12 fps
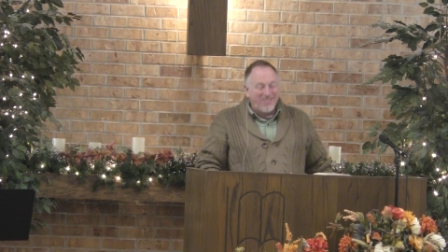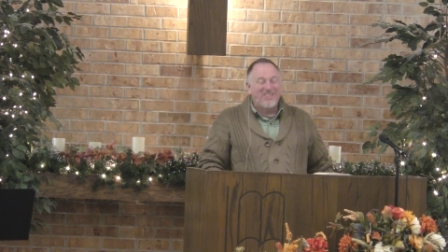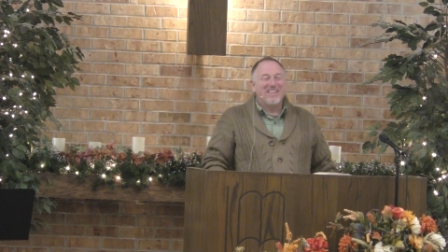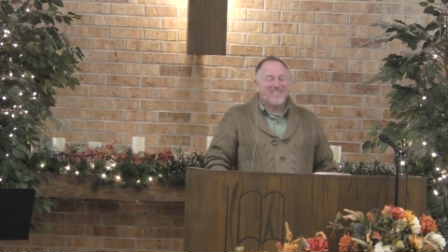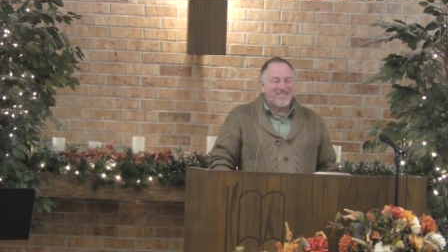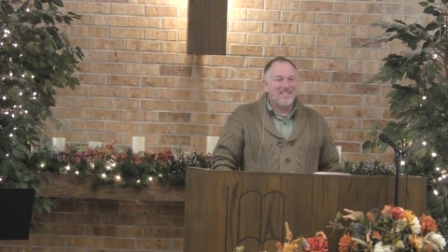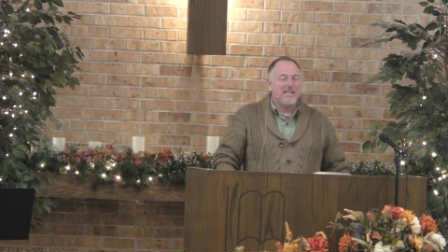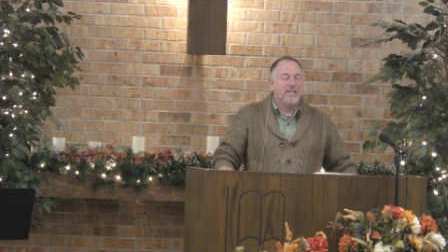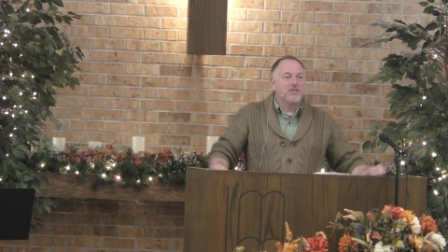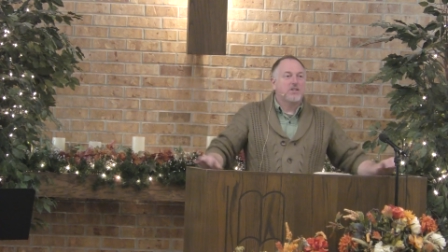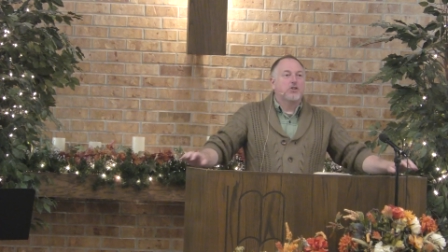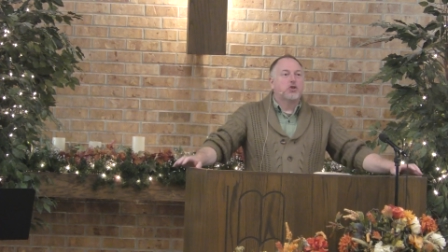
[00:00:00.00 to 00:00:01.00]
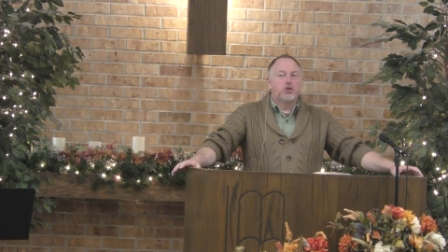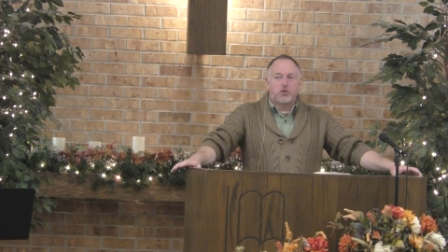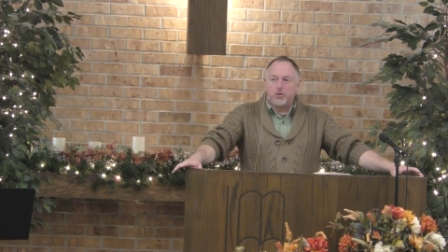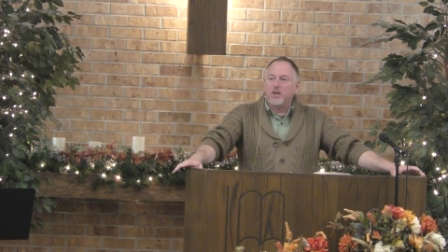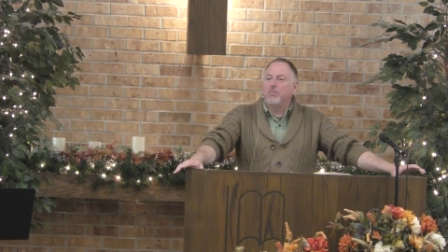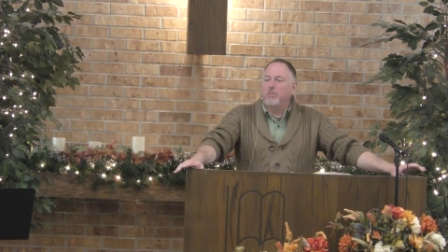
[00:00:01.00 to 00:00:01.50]
This is
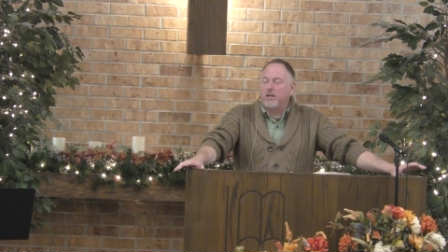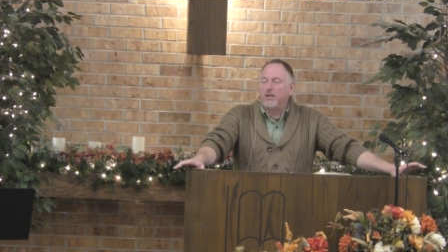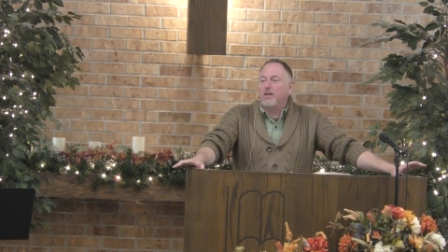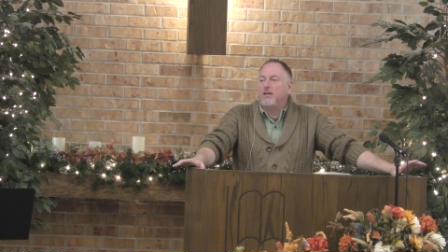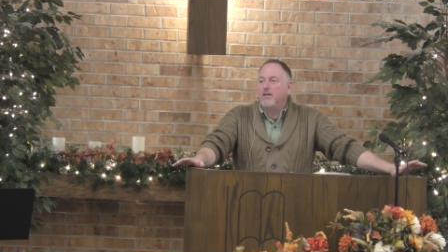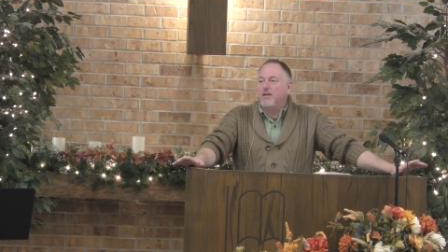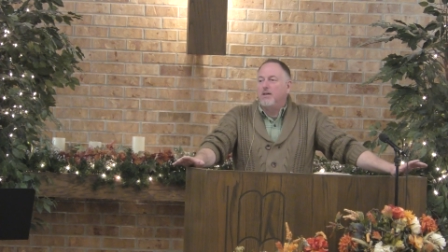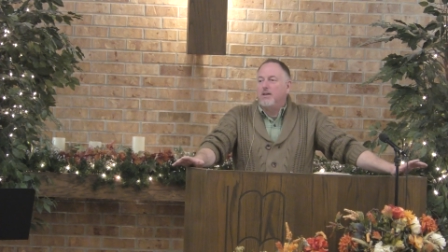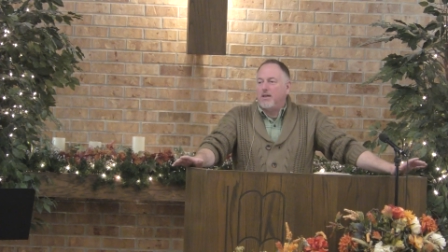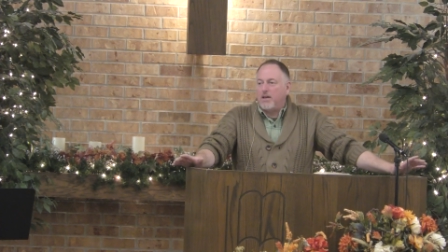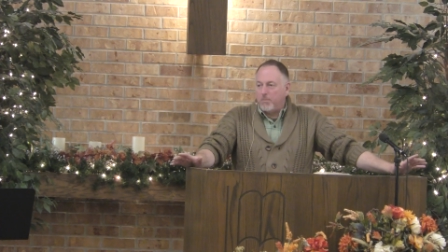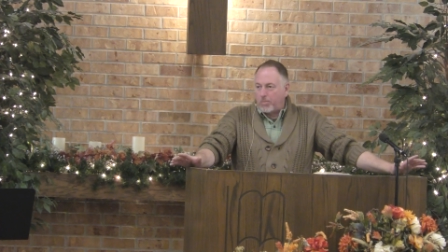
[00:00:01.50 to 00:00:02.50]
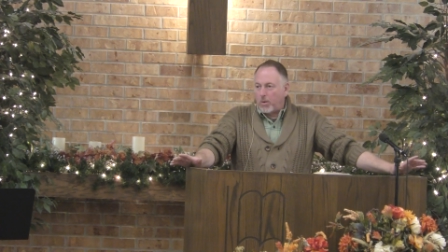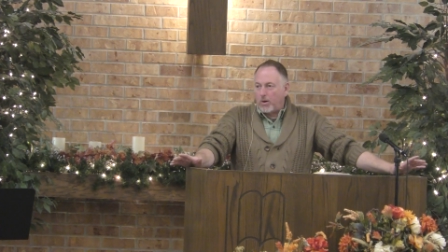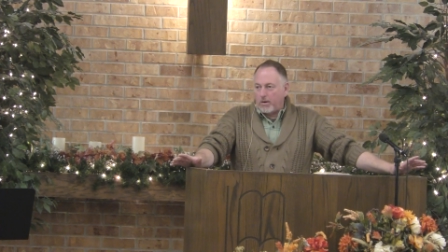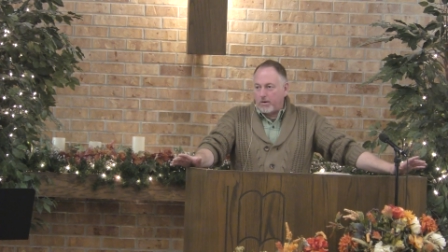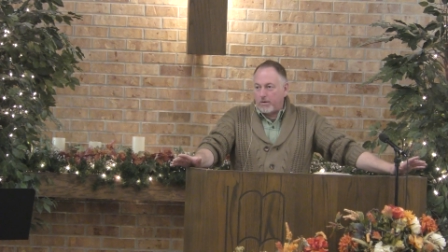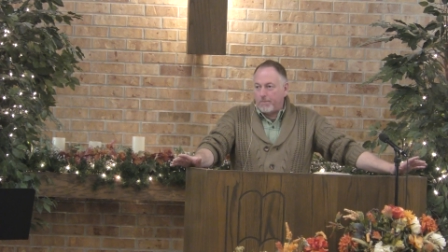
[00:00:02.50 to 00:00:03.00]
extremely
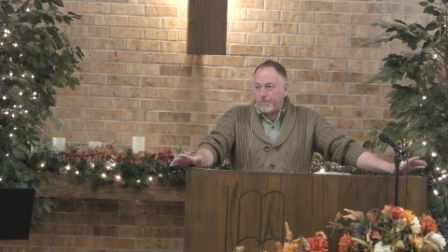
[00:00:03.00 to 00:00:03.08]
important.